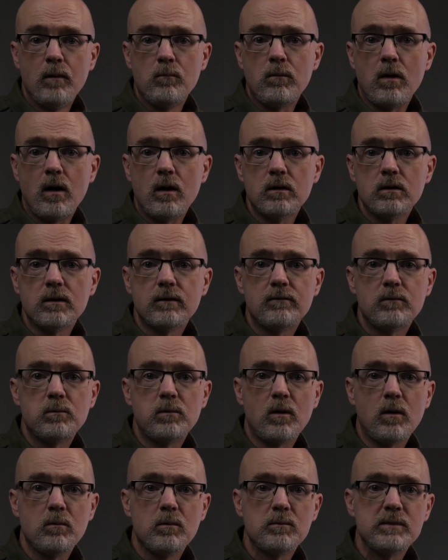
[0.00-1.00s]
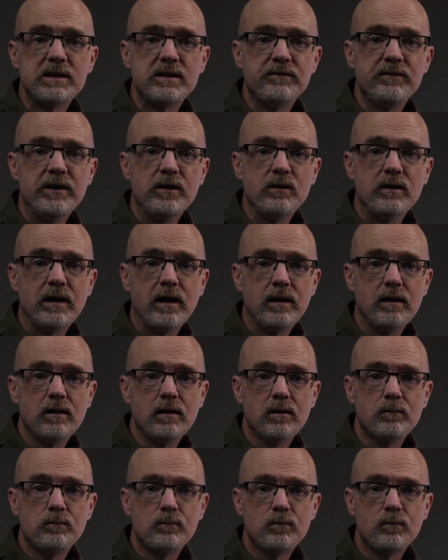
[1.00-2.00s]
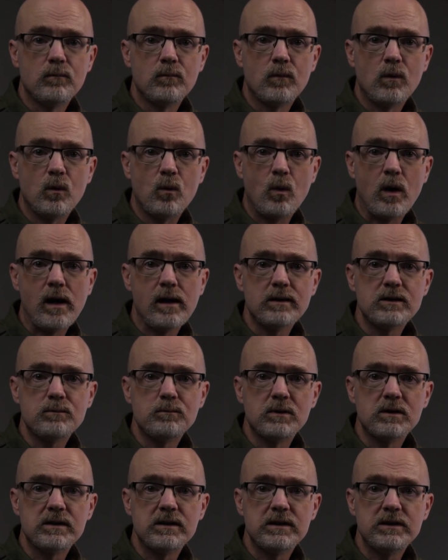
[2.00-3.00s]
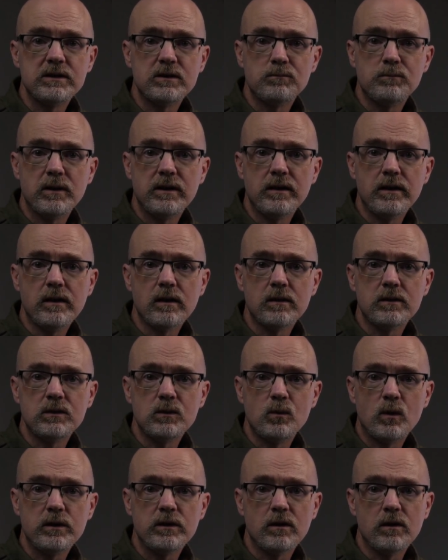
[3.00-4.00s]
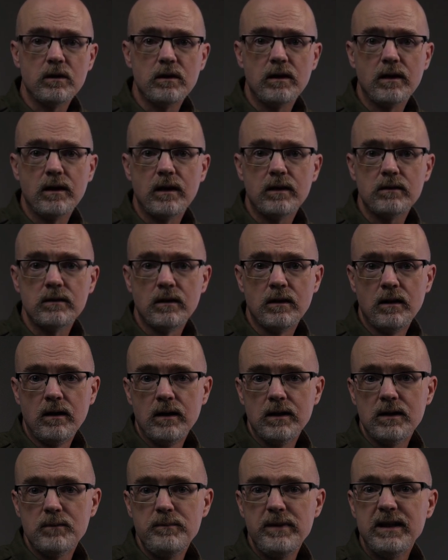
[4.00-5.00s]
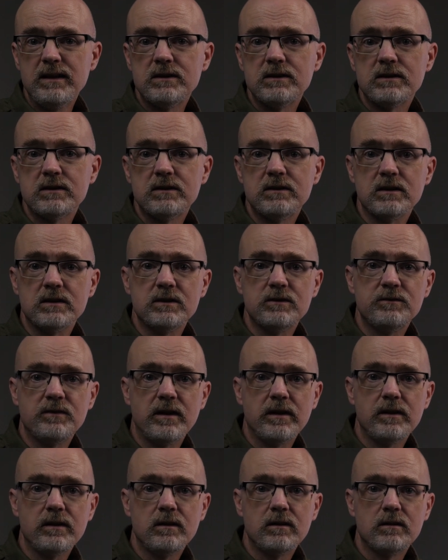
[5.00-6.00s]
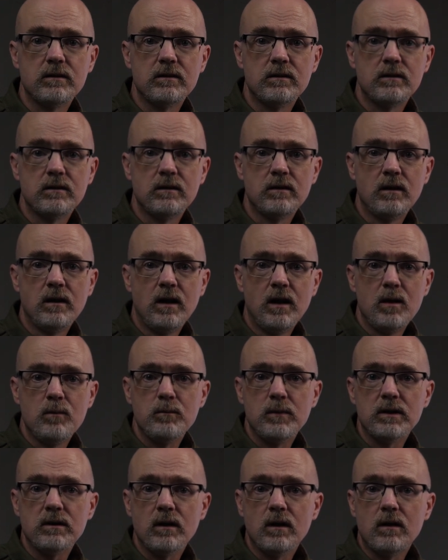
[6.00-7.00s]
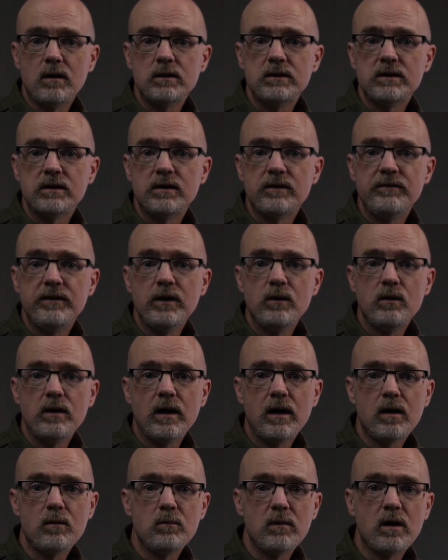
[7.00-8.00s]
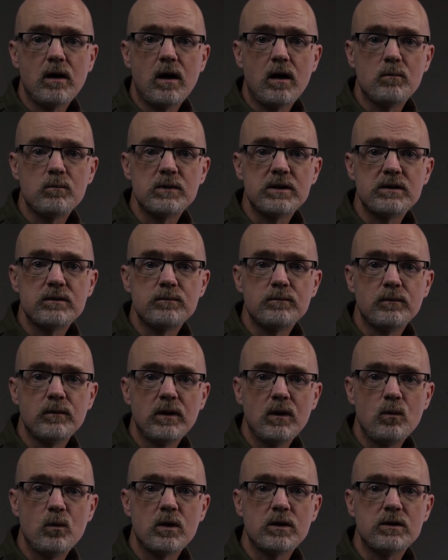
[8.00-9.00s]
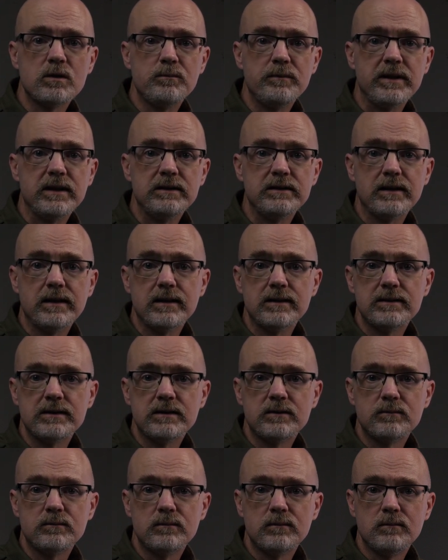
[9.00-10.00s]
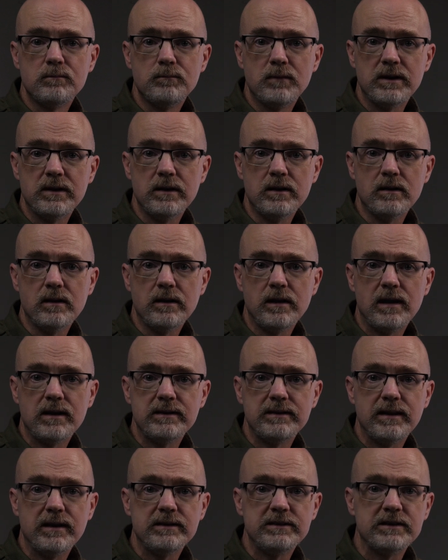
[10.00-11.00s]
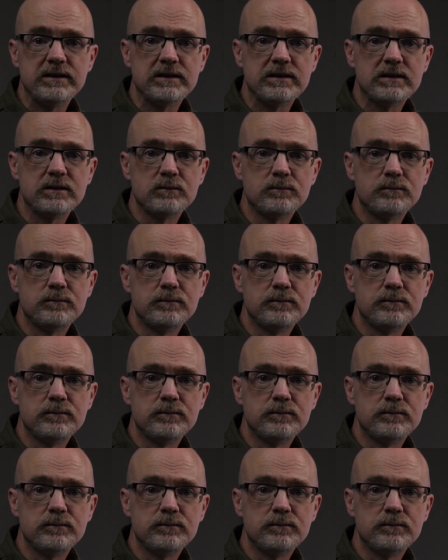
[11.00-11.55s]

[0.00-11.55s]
Part of the problem is the viewing angle whilst positioned perpendicular to what you're looking at, the picture is just fine. But the larger the viewing angle becomes, the worse the picture gets, particularly at the edges.